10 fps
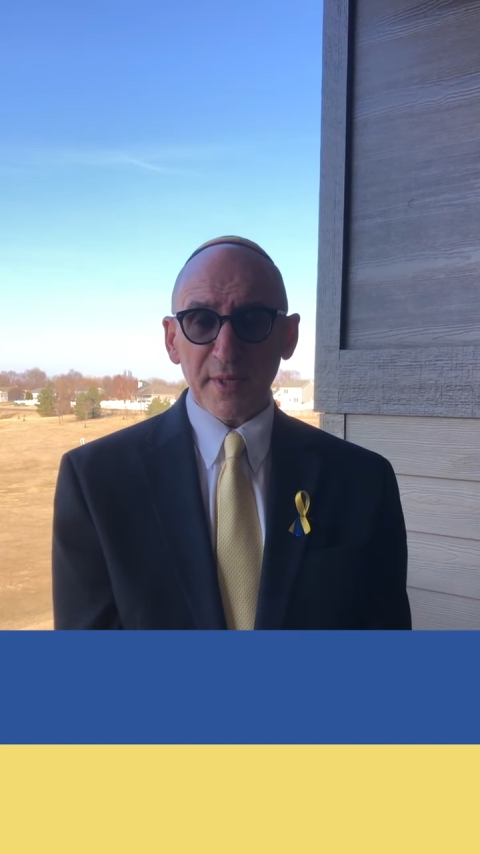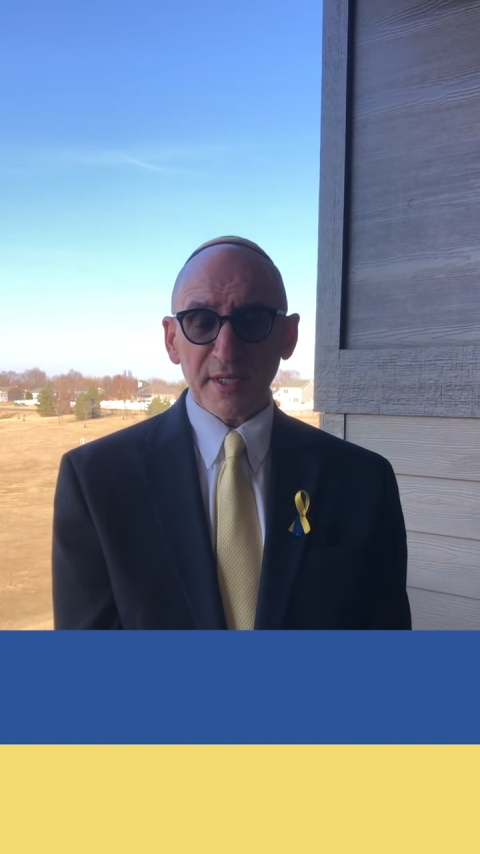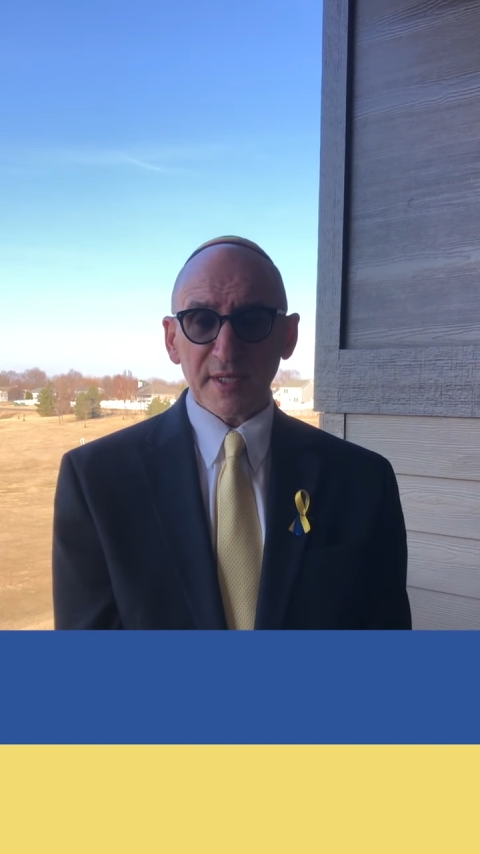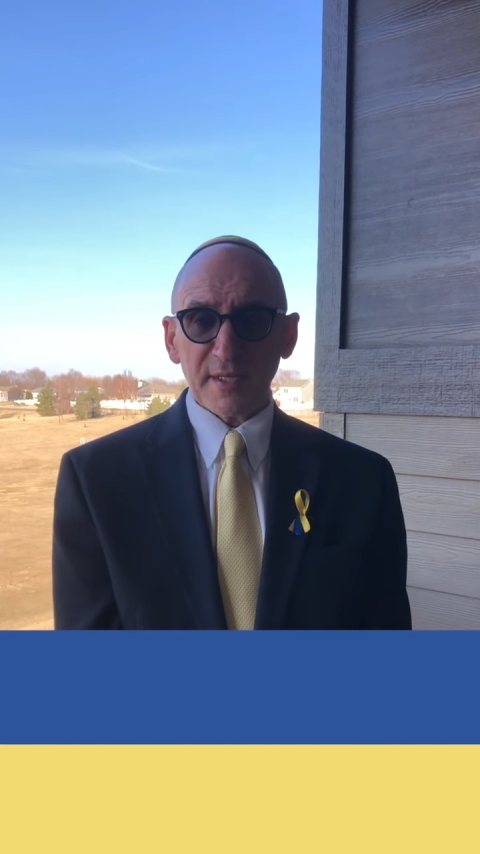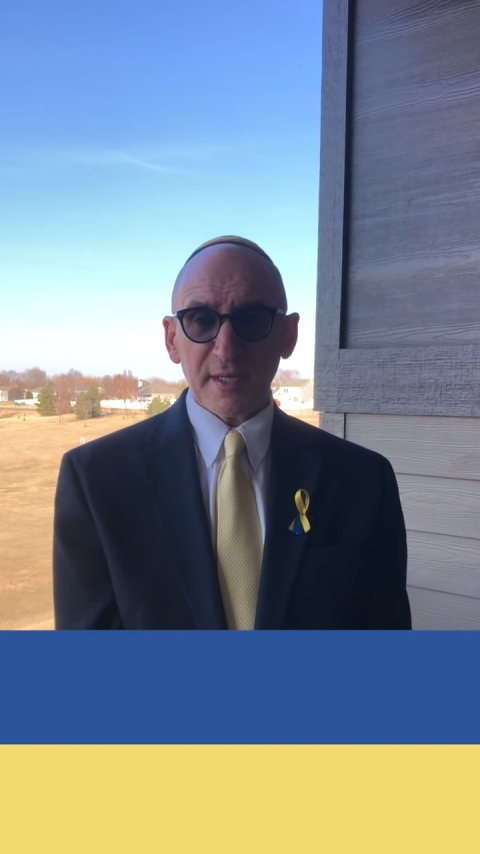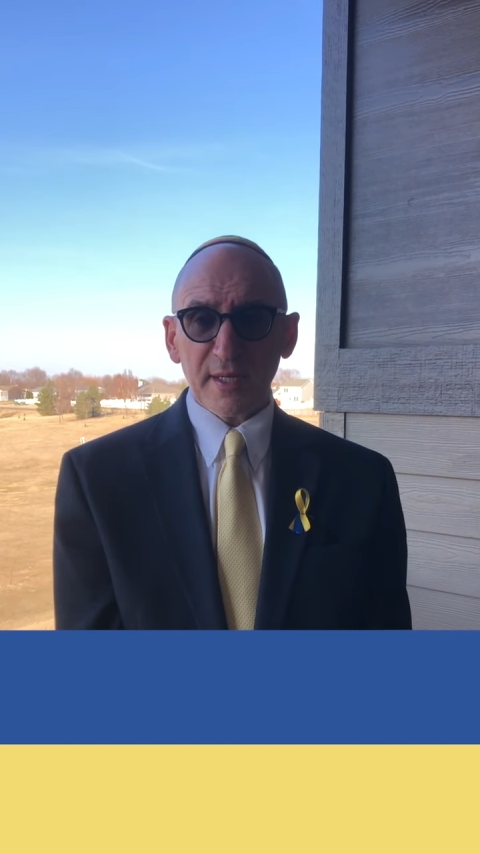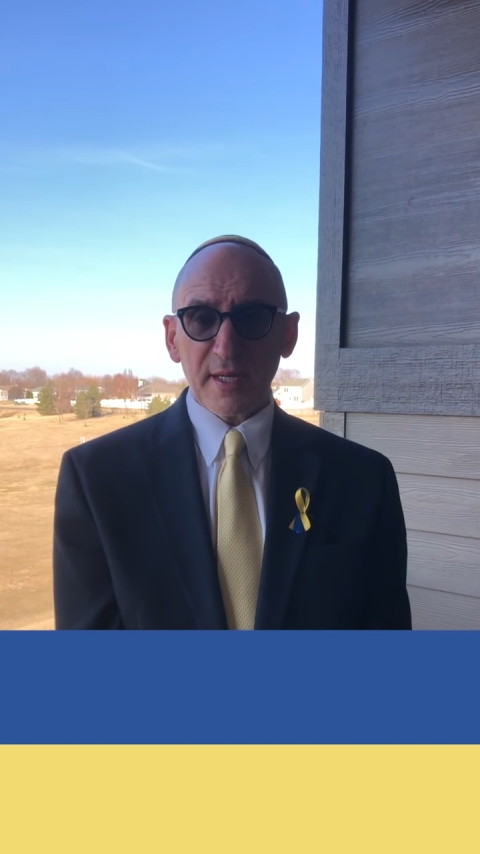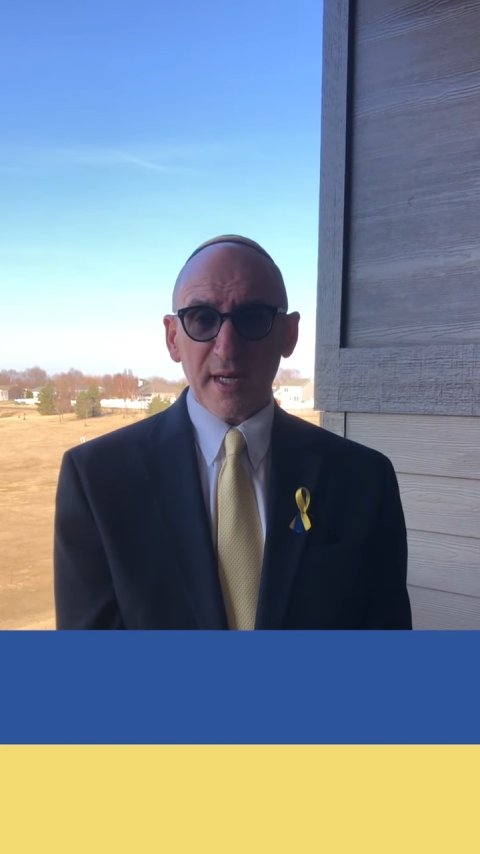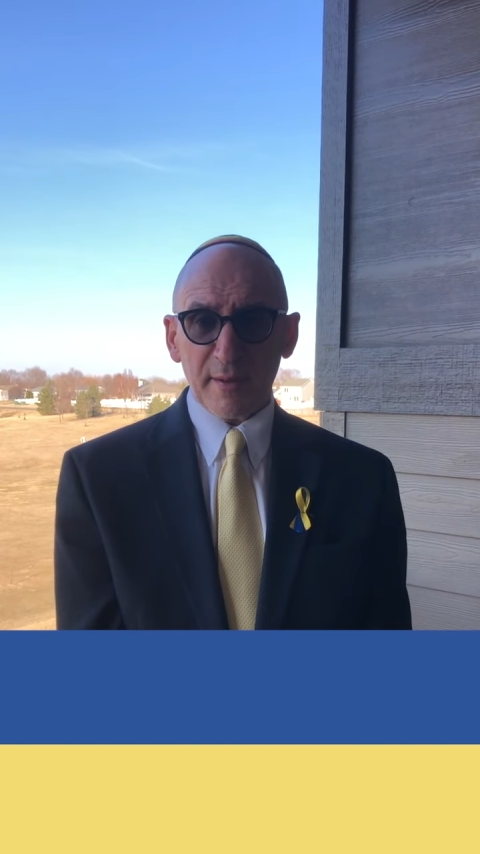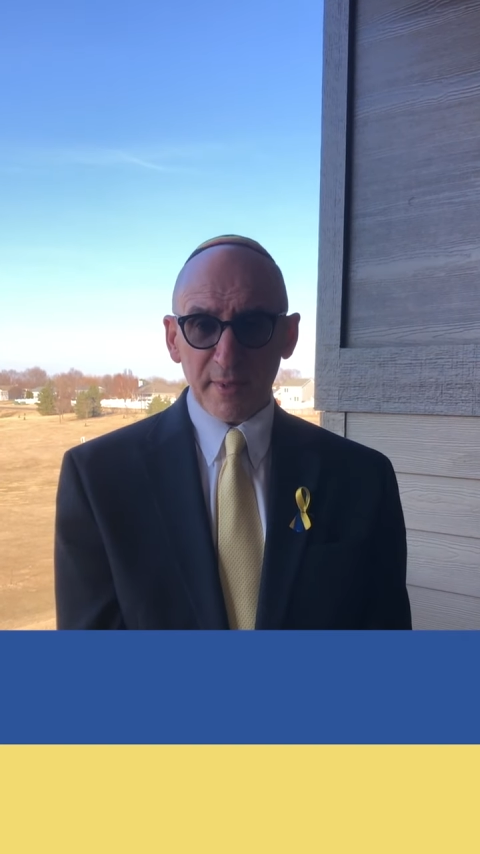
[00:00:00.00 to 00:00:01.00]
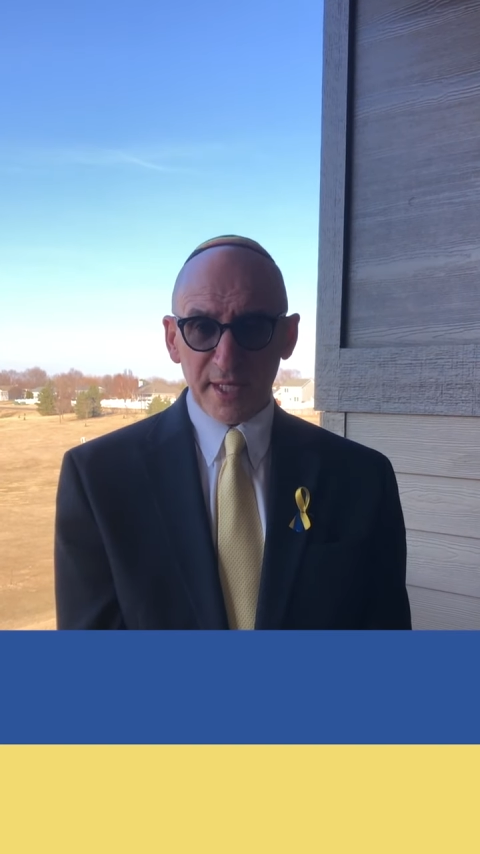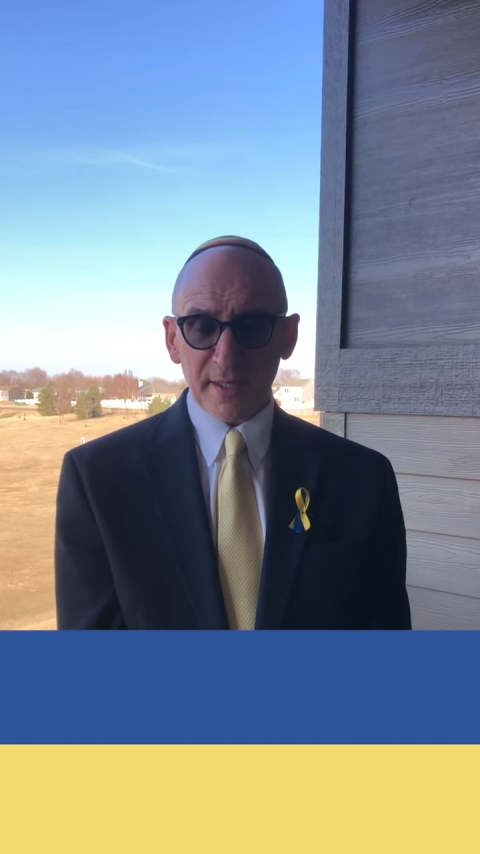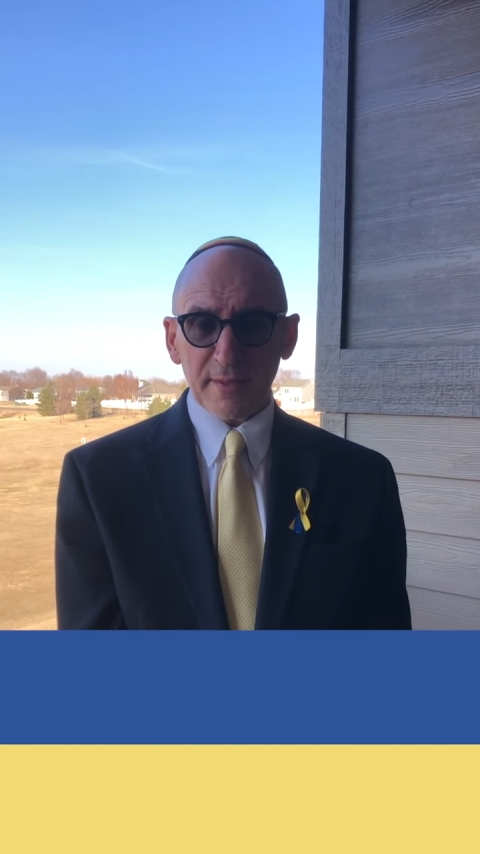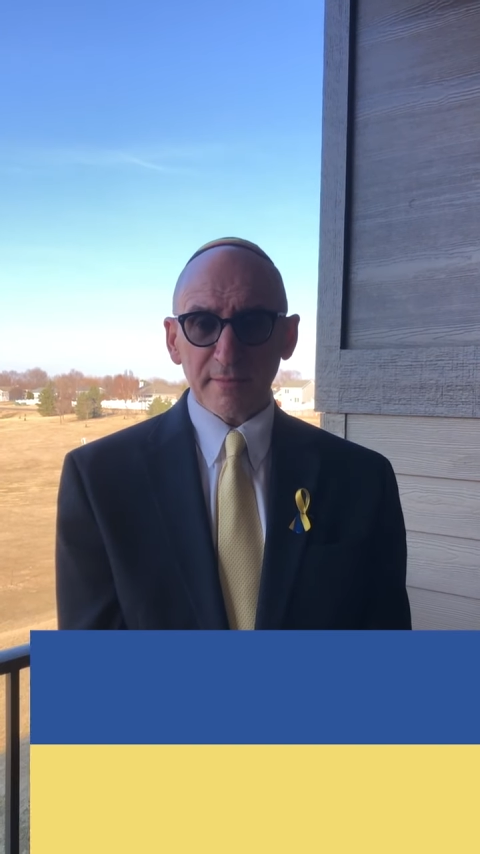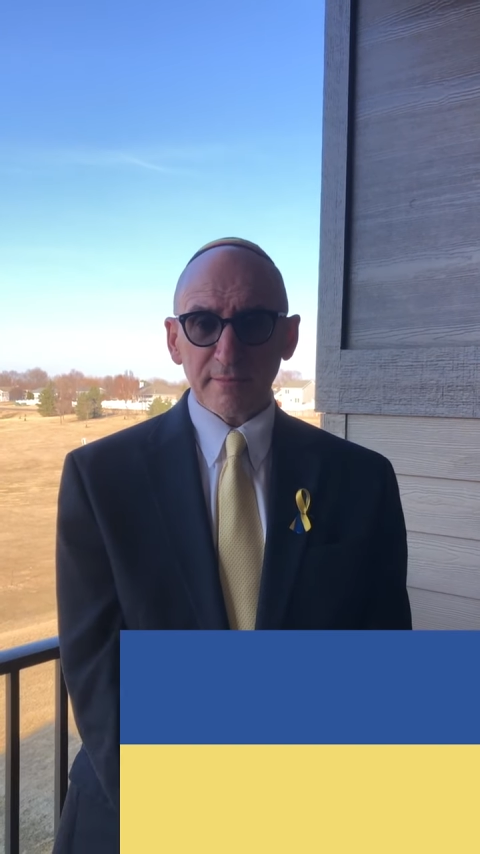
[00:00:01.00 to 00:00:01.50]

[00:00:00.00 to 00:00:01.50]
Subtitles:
peace. Amen.